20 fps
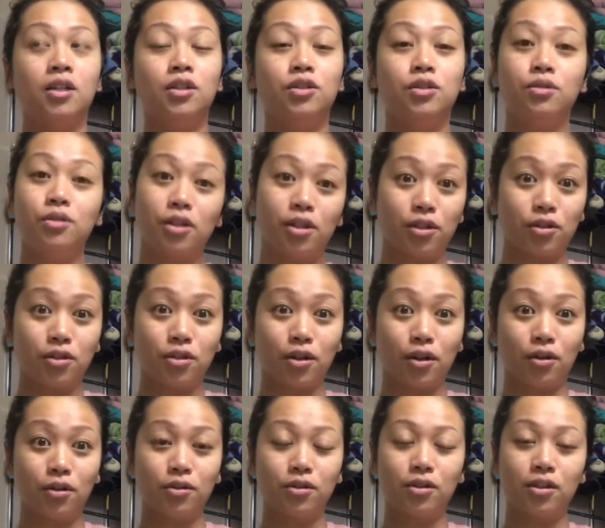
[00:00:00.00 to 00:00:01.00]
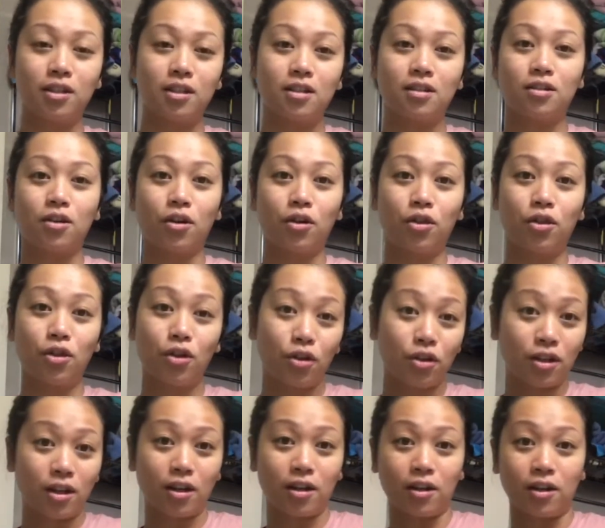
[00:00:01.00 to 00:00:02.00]
2 years ago, so this is our
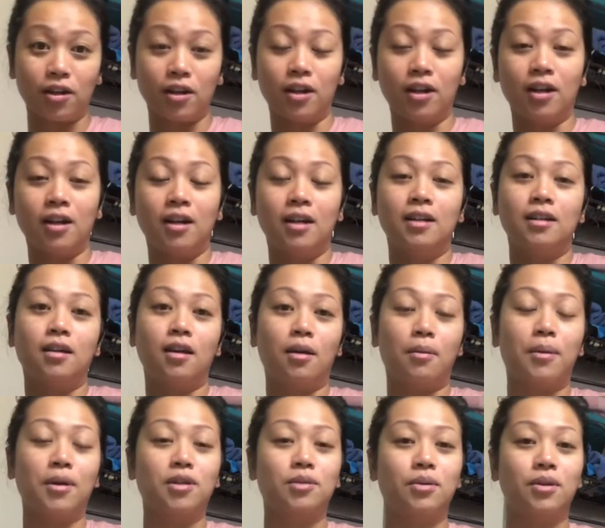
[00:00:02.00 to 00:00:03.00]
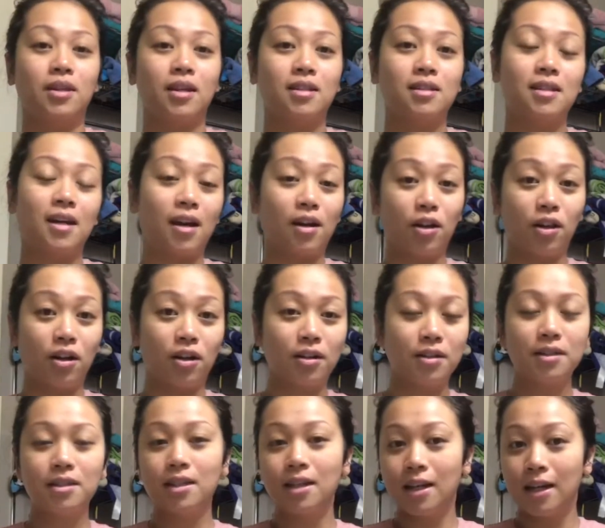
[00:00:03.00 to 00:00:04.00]
third year taking a picture with Santa
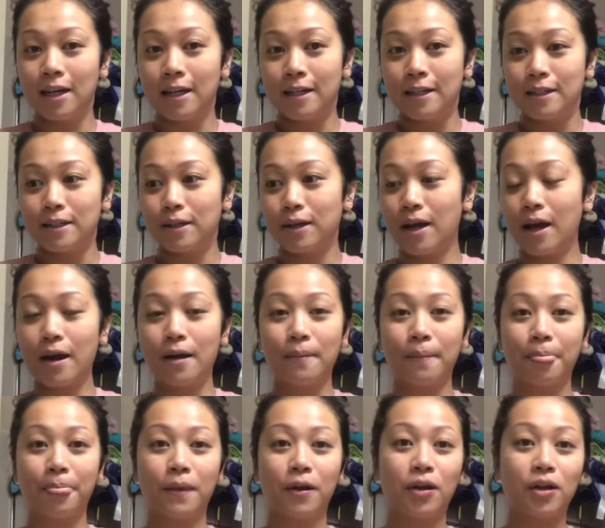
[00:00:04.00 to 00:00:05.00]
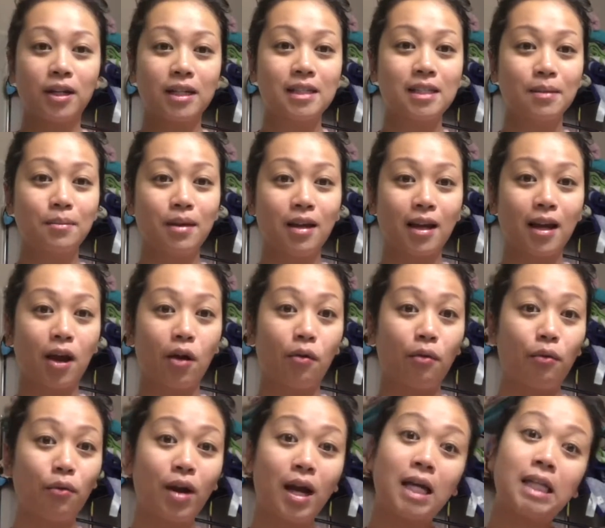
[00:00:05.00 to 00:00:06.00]
Claus. So yeah, you're gonna see me get
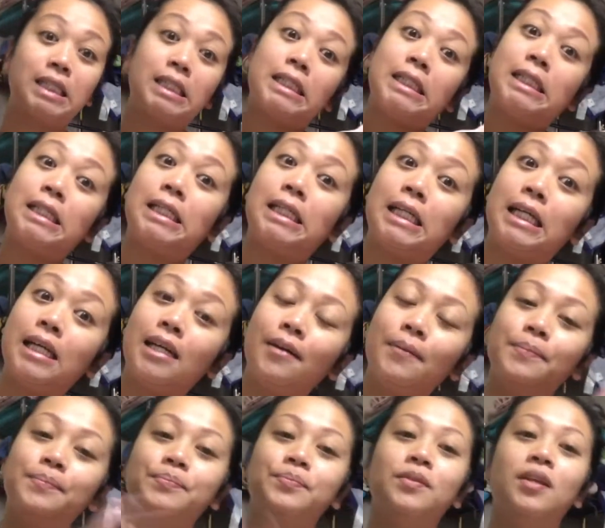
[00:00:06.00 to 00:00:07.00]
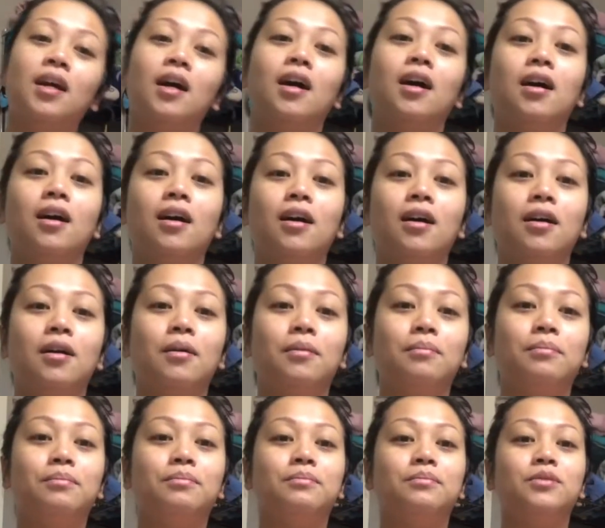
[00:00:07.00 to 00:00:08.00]
ready.
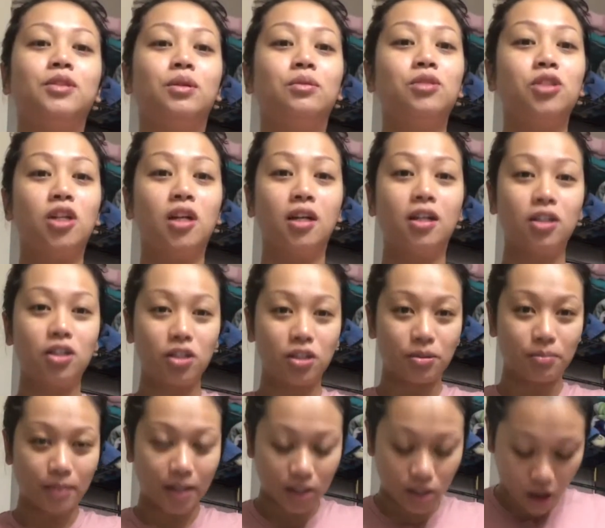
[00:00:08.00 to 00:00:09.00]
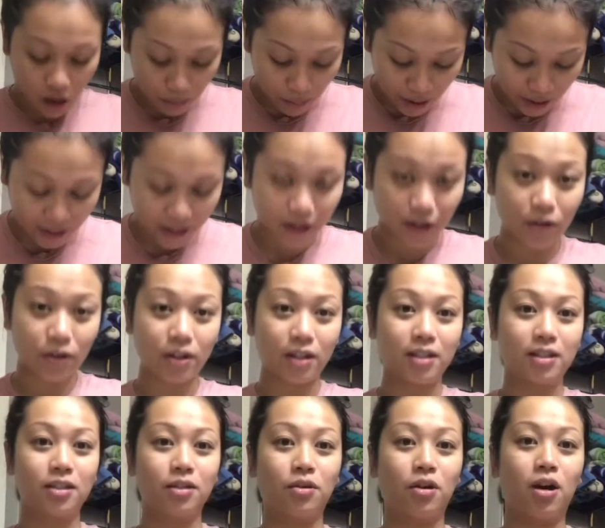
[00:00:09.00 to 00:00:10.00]
Don't judge my top right now, it
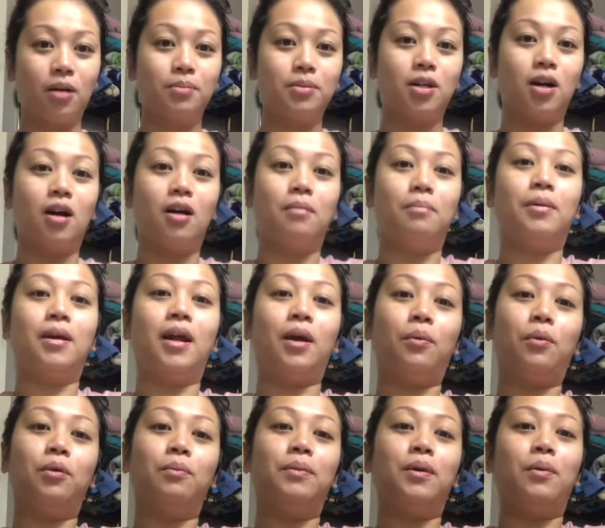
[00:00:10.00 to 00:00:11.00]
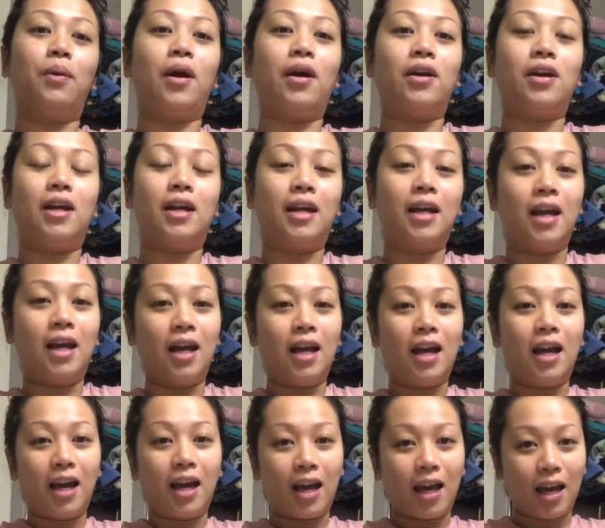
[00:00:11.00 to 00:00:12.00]
is a crop top, but I will be wearing
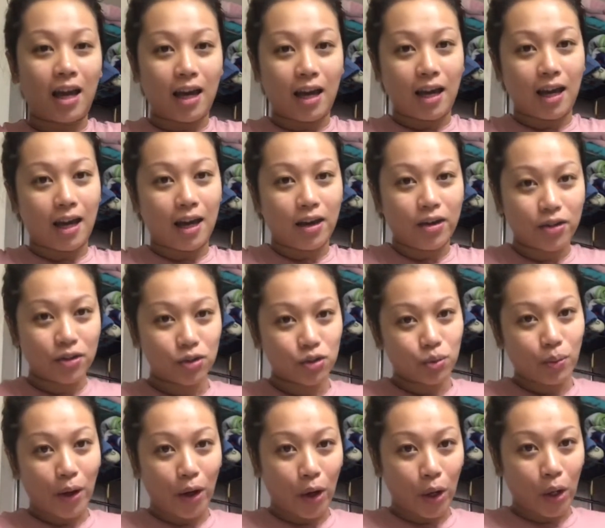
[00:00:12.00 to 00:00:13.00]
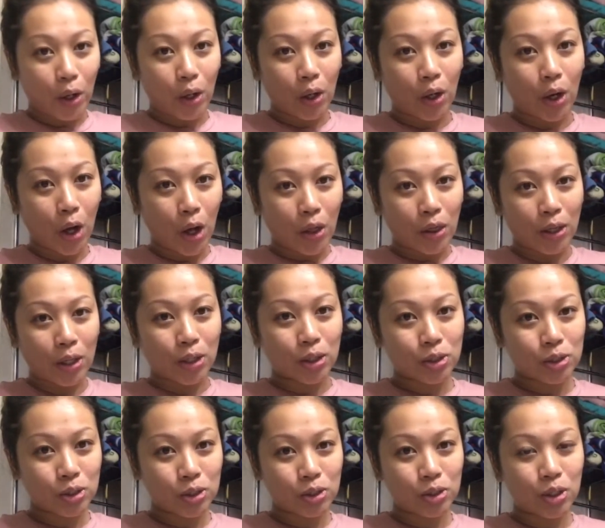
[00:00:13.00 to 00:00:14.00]
a sweater on
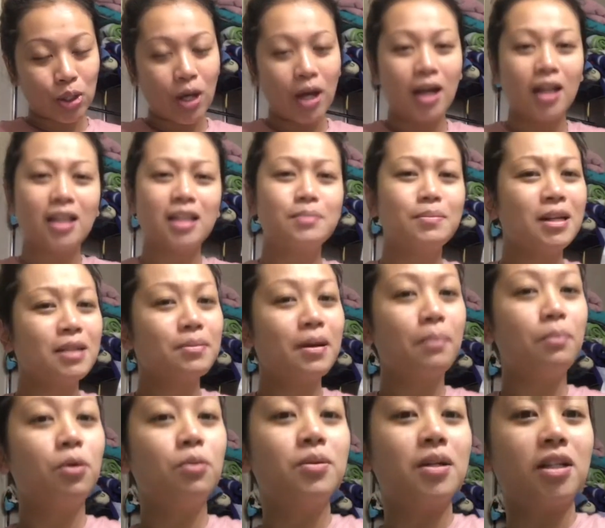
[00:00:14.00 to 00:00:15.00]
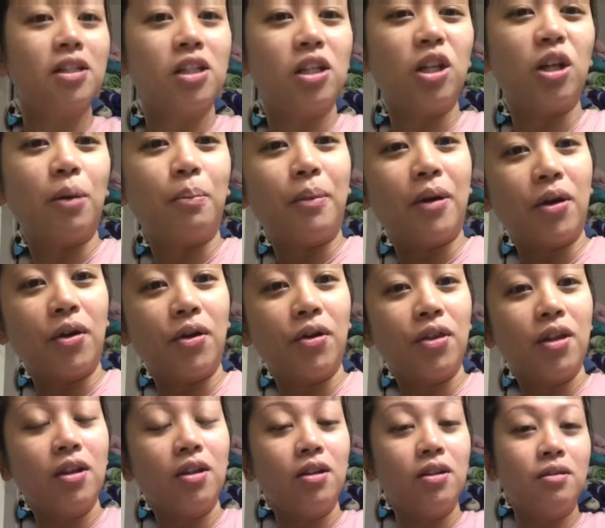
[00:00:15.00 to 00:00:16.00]
this. This makes my boobs actually look bigger
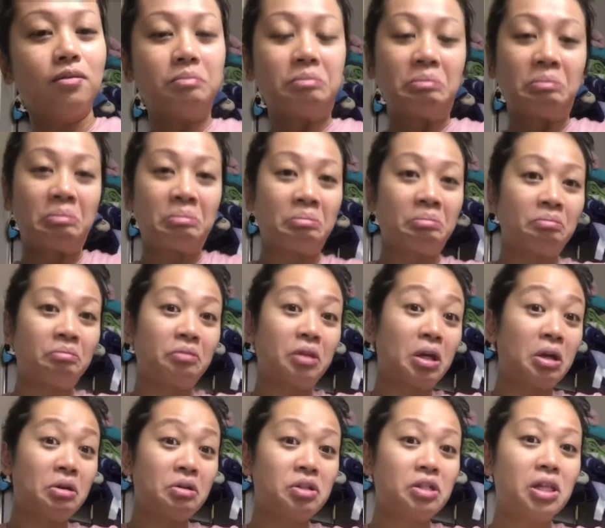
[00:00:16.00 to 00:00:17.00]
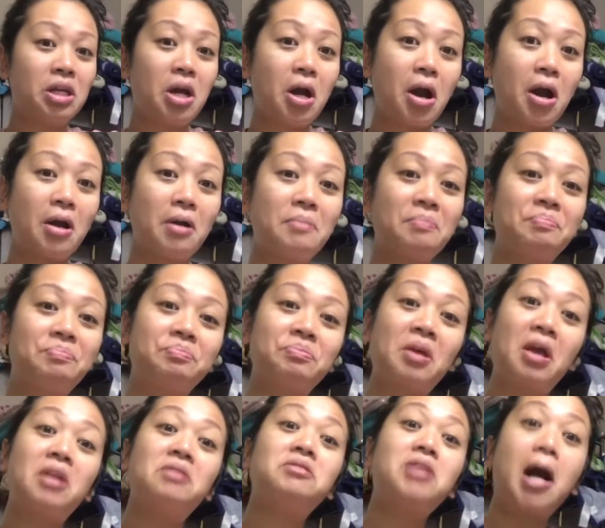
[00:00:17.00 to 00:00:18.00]
than they usually are.
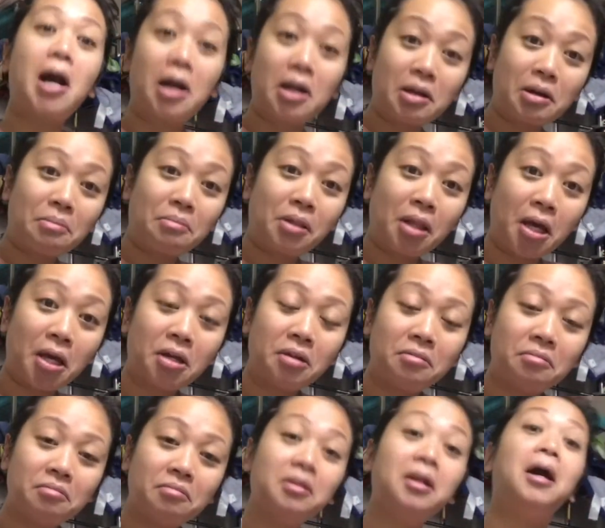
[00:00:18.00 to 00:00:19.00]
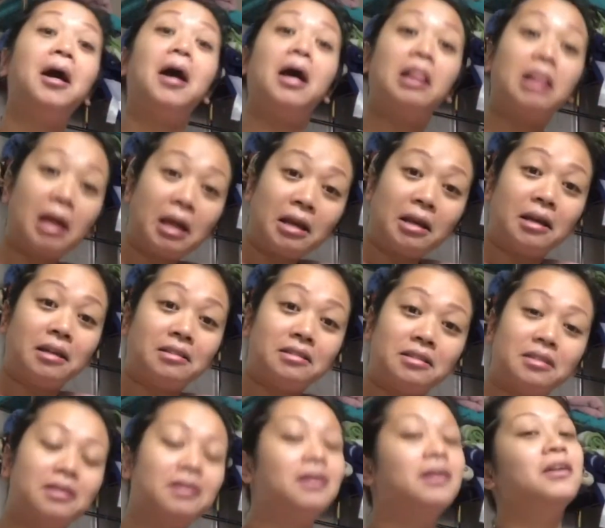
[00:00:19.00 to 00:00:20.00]
Not gonna complain, I like it.
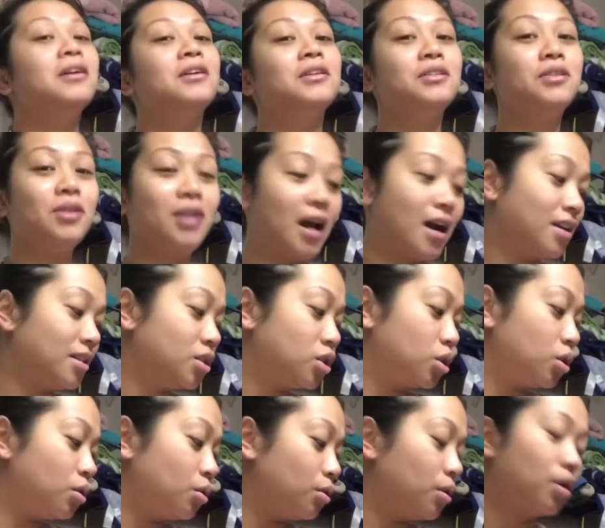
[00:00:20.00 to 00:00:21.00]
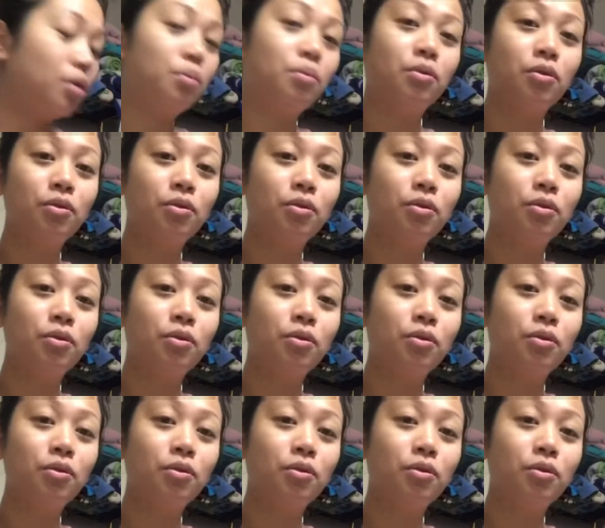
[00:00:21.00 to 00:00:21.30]
So yeah, so